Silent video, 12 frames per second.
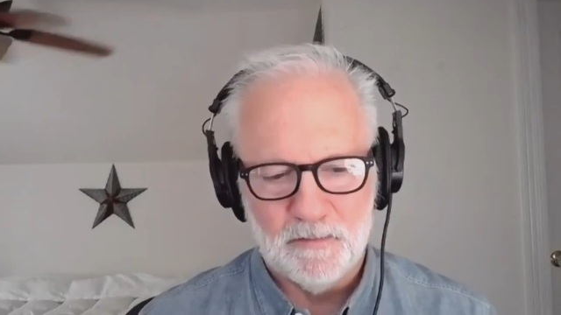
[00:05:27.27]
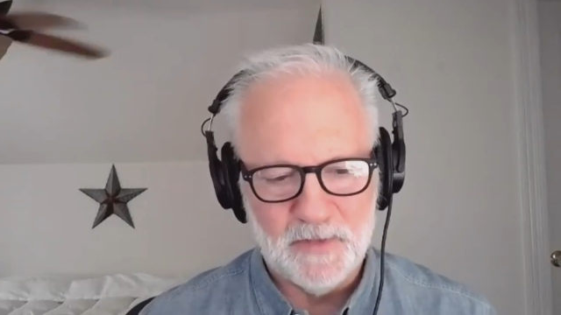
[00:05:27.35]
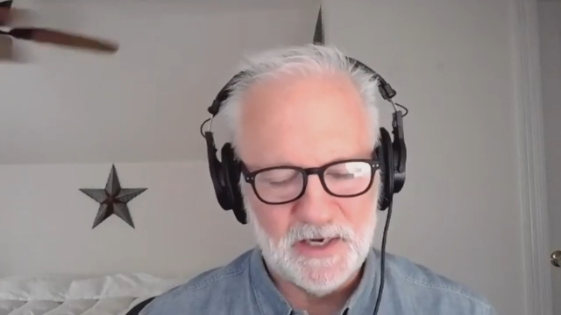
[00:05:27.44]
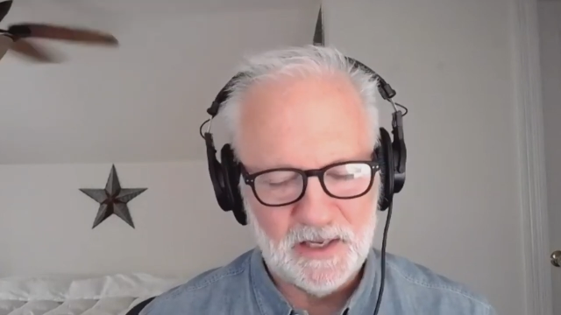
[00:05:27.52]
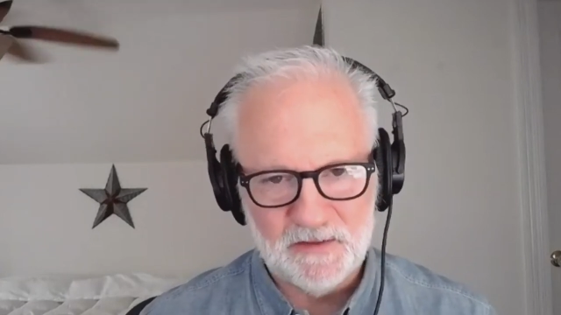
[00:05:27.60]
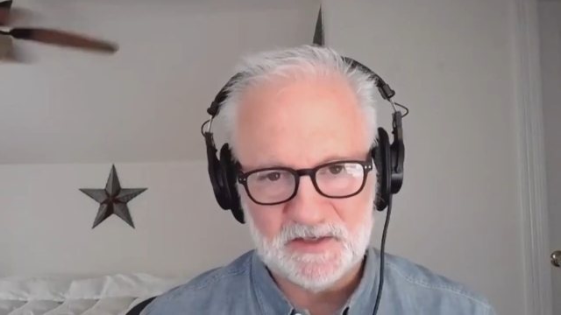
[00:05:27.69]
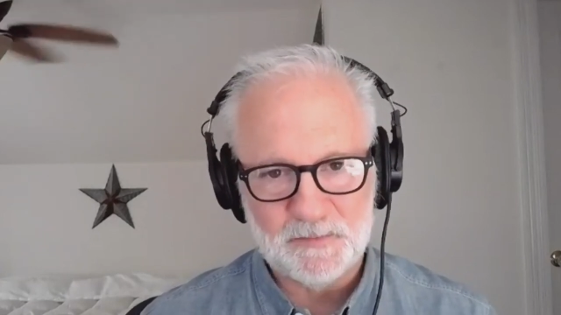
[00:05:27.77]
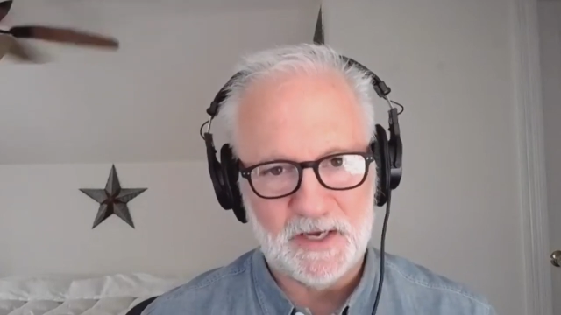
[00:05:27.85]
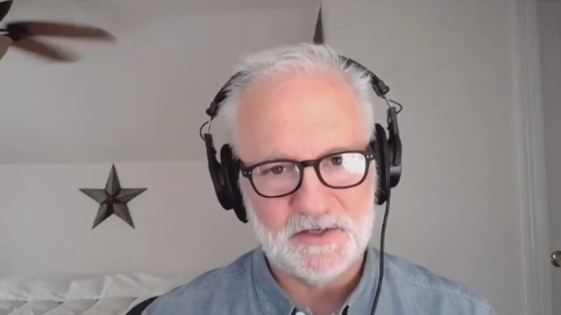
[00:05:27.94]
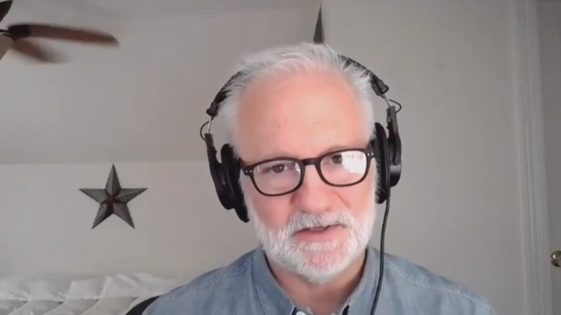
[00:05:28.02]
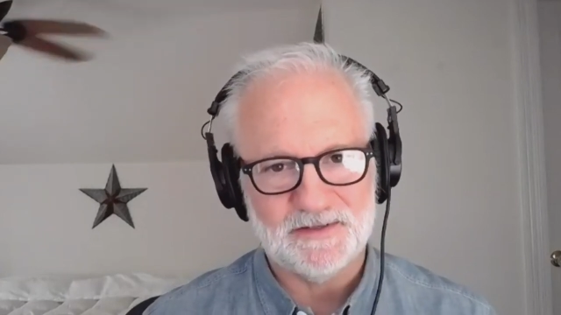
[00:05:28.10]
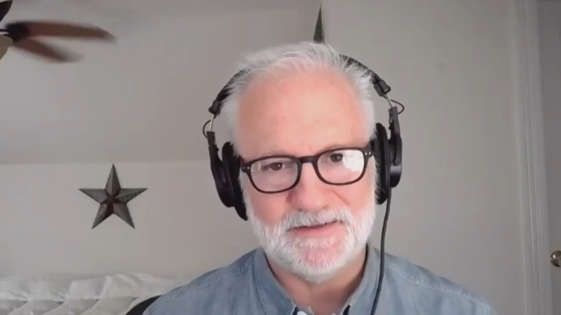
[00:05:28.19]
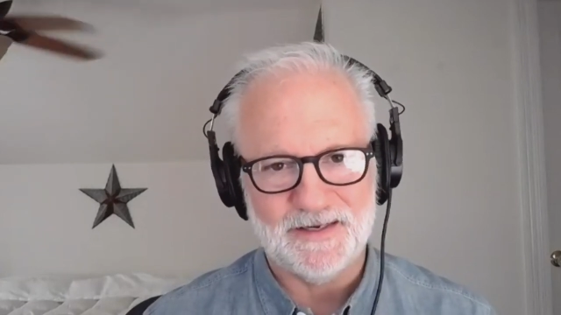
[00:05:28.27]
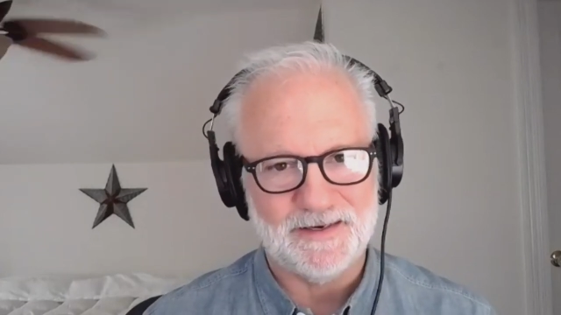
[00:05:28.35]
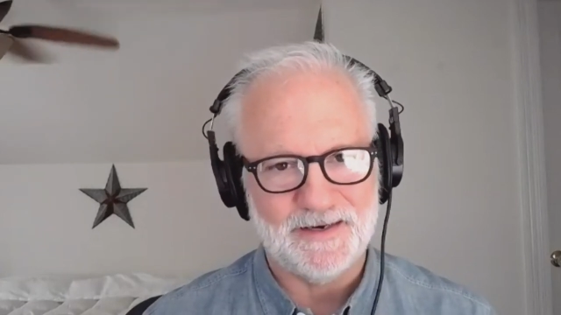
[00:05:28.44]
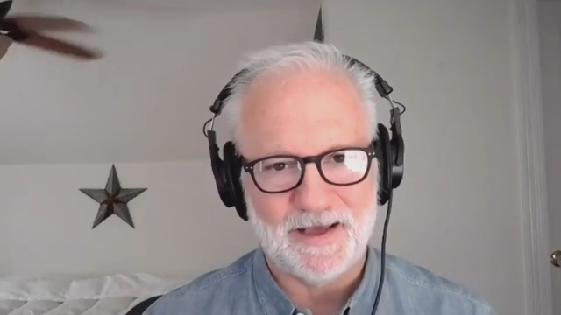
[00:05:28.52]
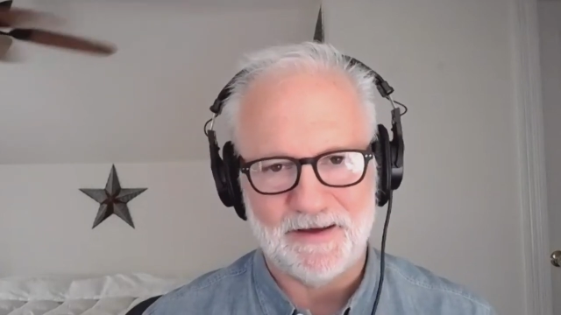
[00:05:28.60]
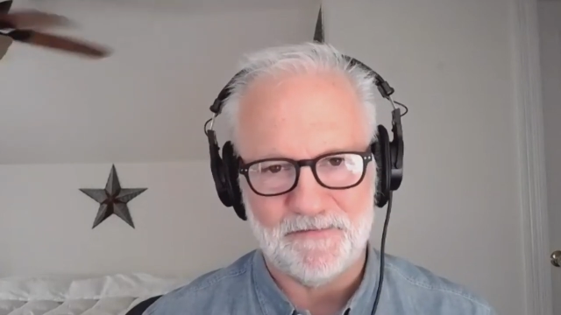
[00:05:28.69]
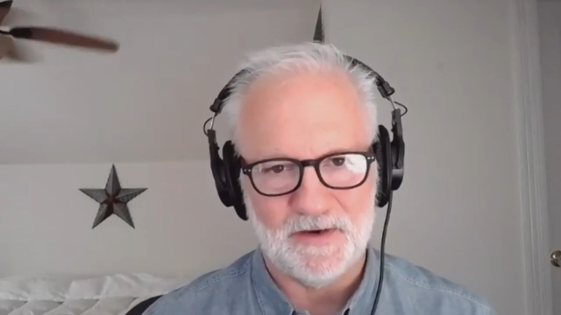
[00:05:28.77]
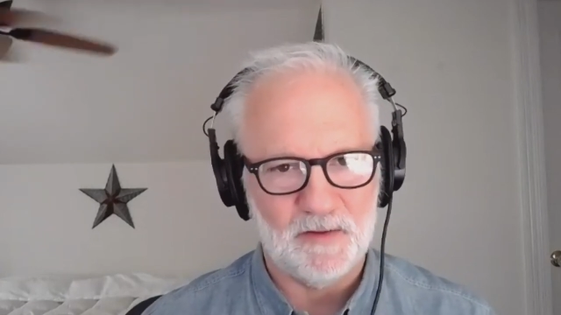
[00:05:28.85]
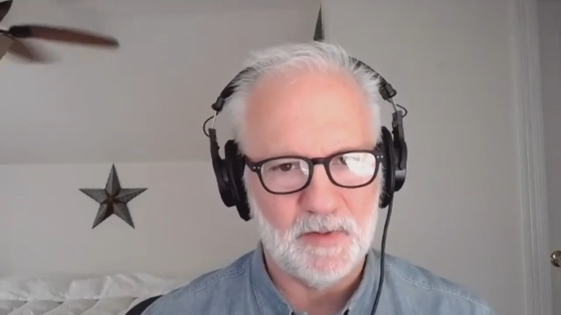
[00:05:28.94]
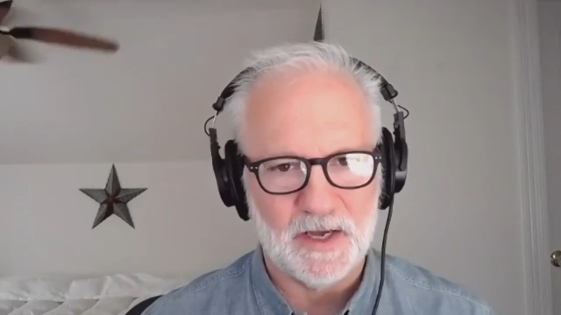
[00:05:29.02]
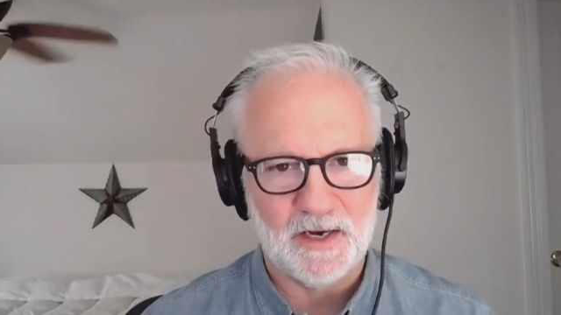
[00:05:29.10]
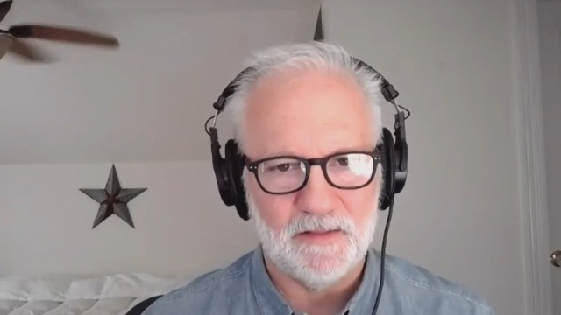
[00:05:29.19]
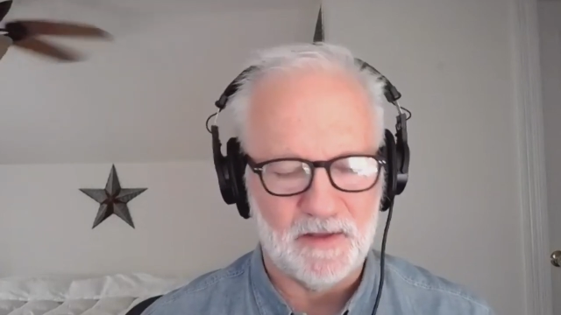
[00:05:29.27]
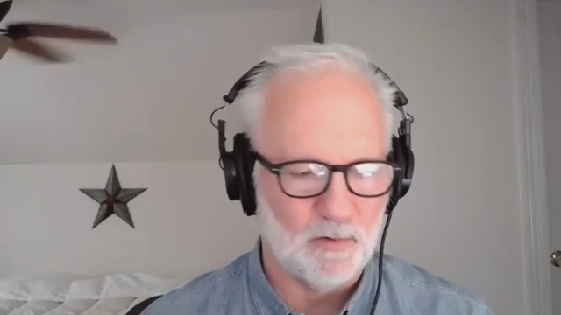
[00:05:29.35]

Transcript: Many of these patients didn't have anybody.